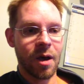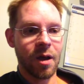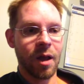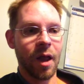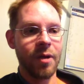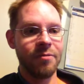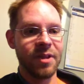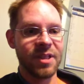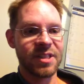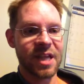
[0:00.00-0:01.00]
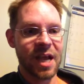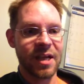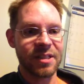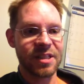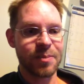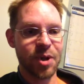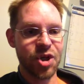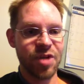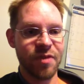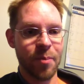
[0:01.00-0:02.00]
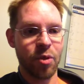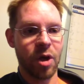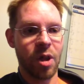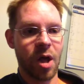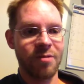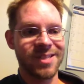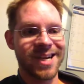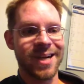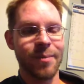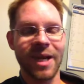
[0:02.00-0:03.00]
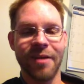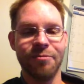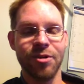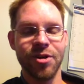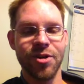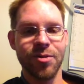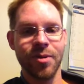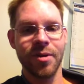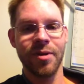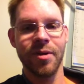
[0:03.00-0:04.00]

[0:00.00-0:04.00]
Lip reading: a lot of these tests, especially if I put a lot of time and effort into it,